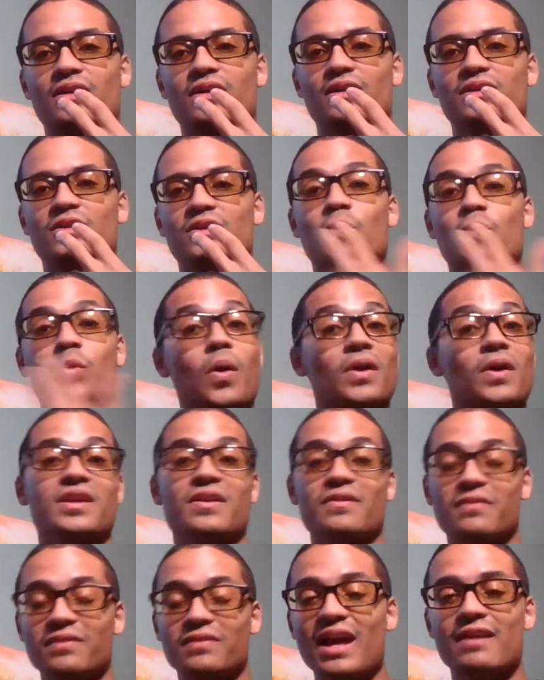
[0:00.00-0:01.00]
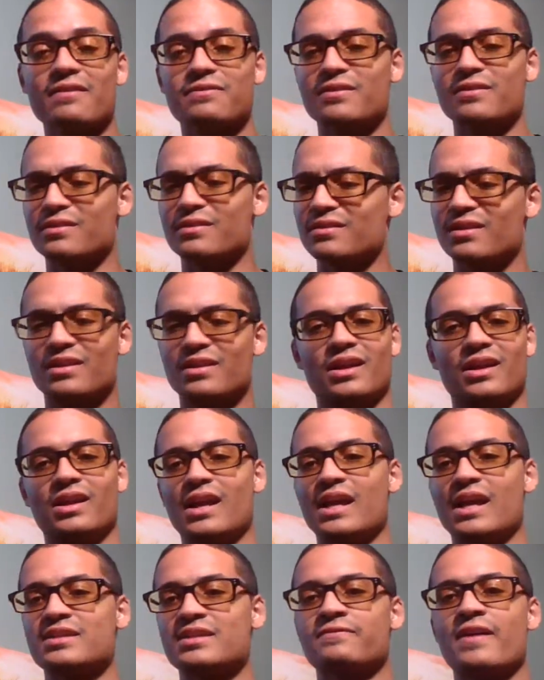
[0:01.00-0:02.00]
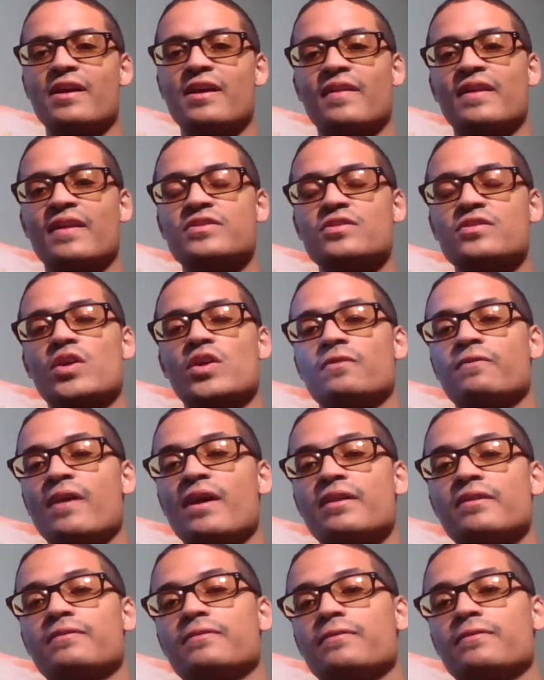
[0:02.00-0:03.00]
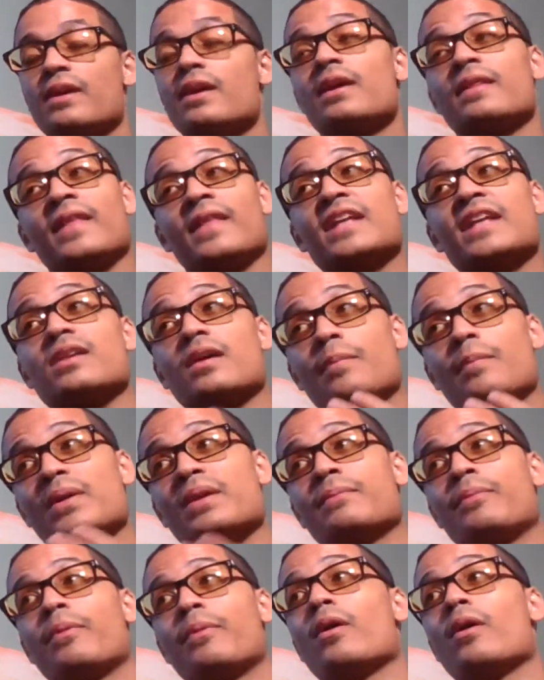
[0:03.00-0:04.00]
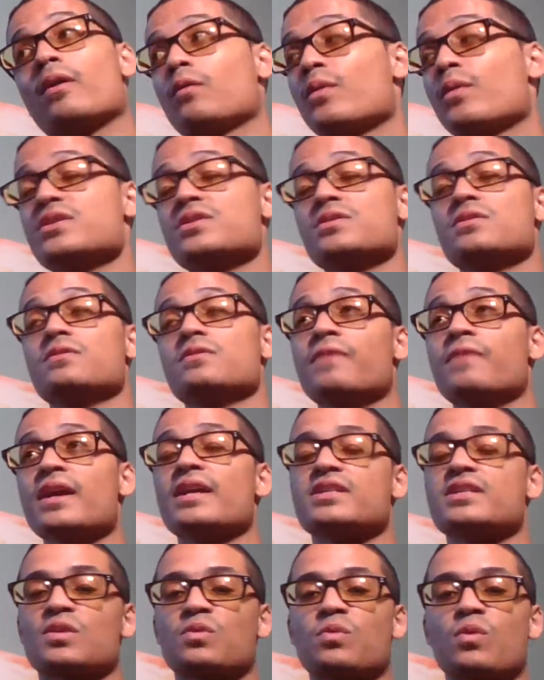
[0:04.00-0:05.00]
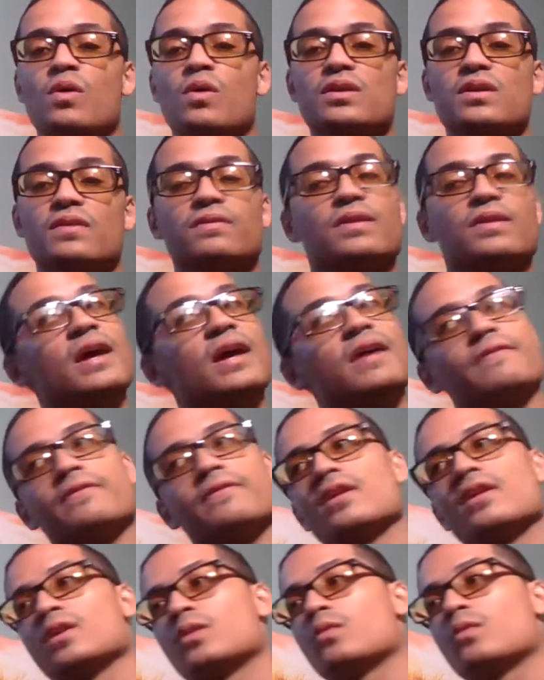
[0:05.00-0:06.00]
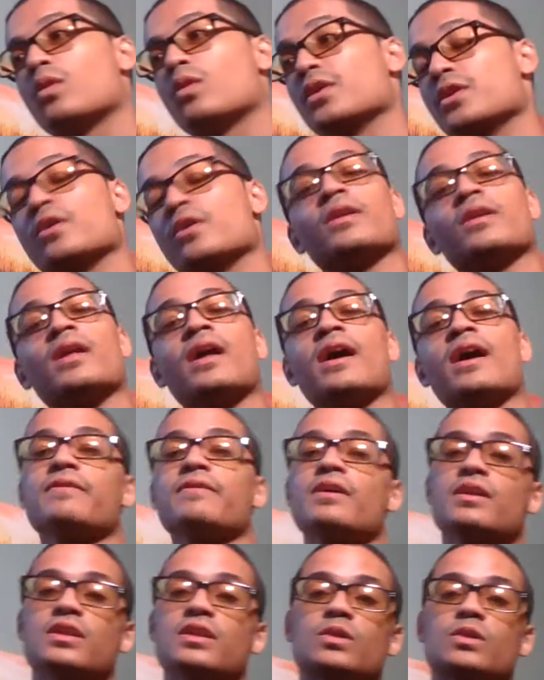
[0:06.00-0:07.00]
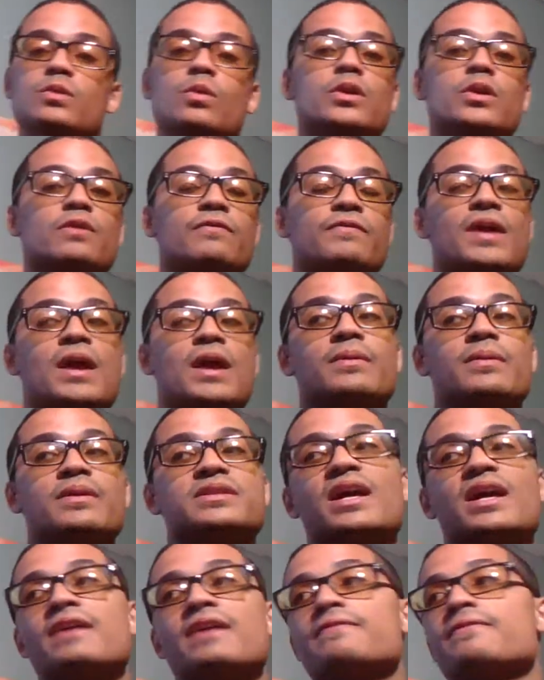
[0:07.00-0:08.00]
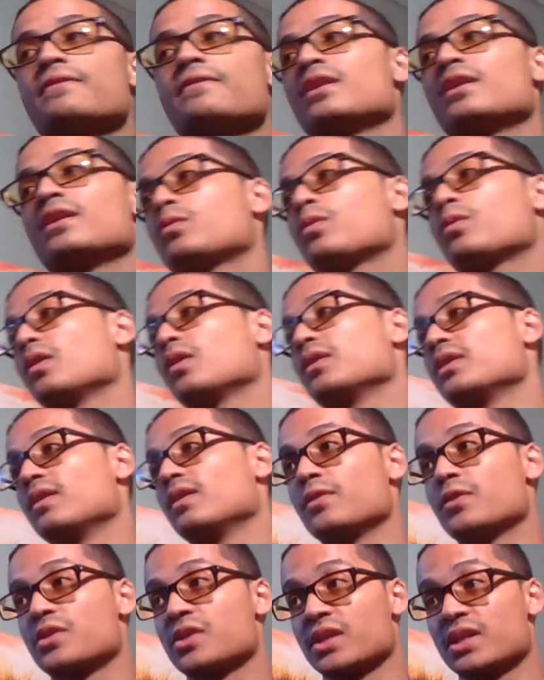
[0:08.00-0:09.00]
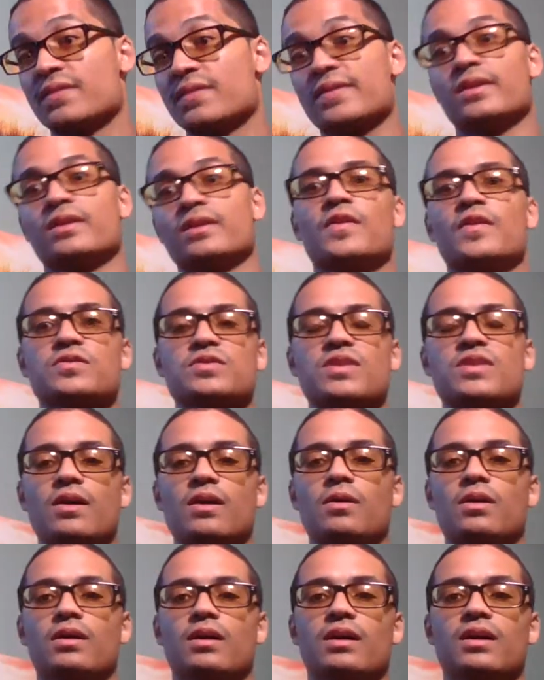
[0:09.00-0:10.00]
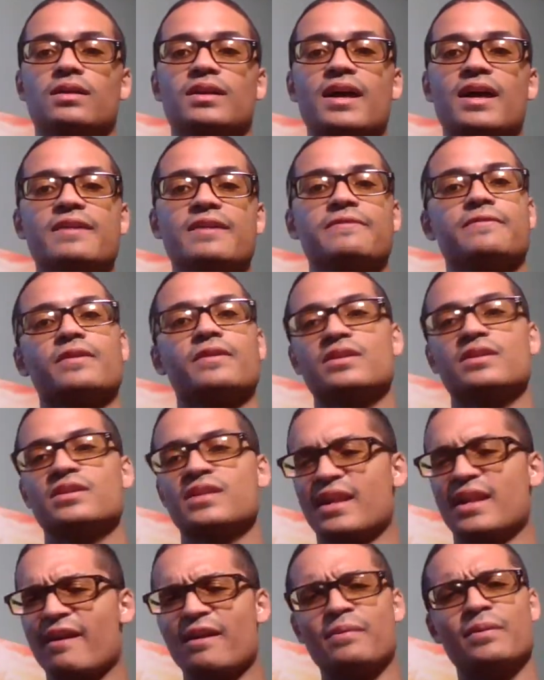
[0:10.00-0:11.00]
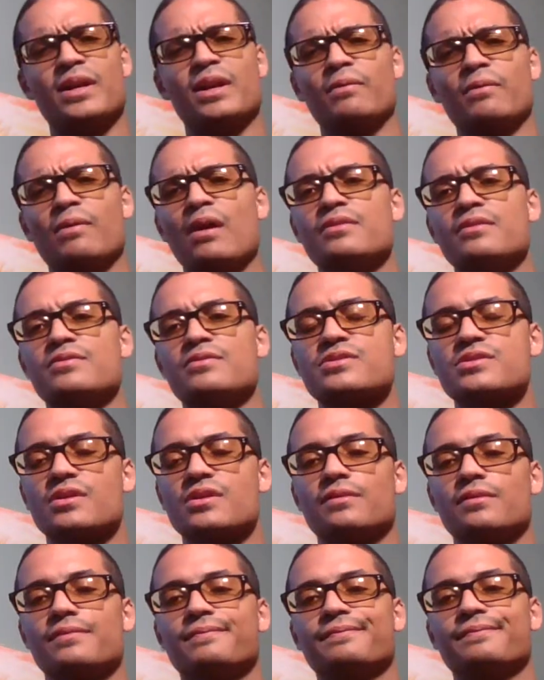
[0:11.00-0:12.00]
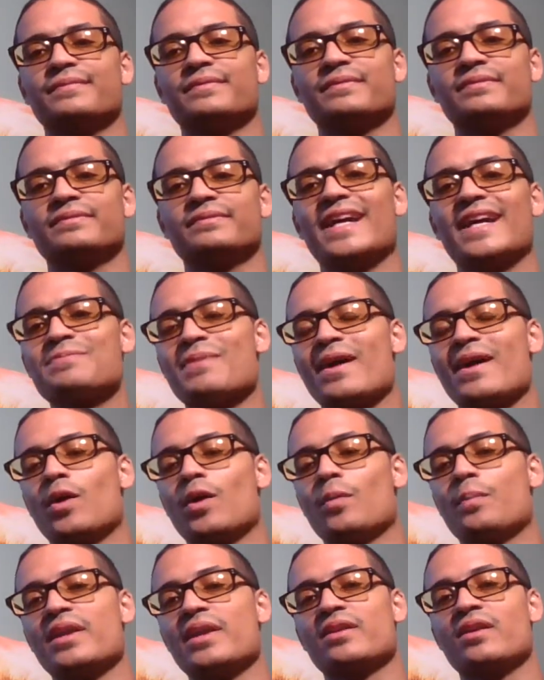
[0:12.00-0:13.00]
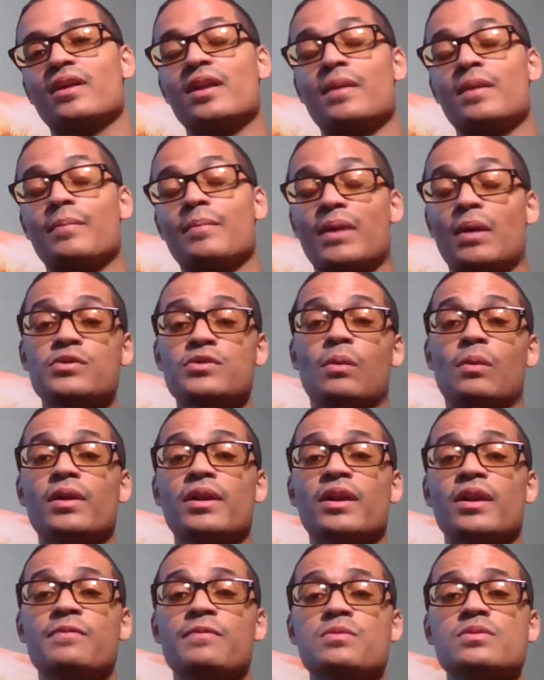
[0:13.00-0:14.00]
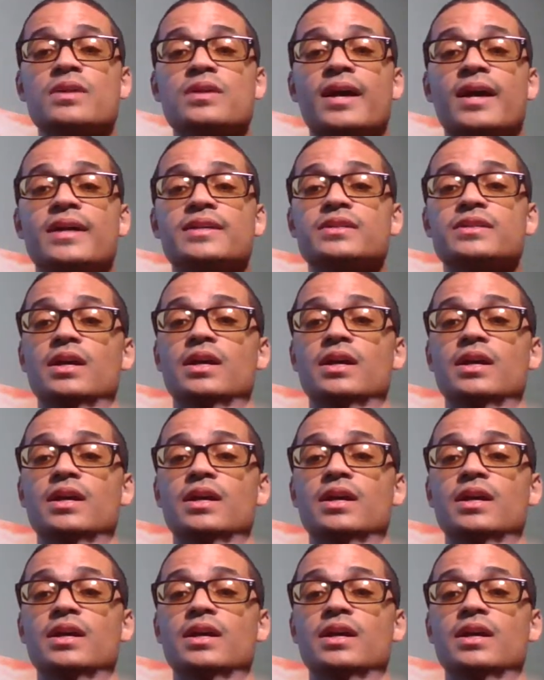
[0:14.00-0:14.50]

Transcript: your quality of life. And, and, and as a fighter, that's all you're fighting for. That's a big part of the reason you fight, is the quality of life, the quality of your life, the quality of your family's life, the quality of your significant other's life, and everybody around you. So that's my opinion on it. But I want to, I want to hear from you guys.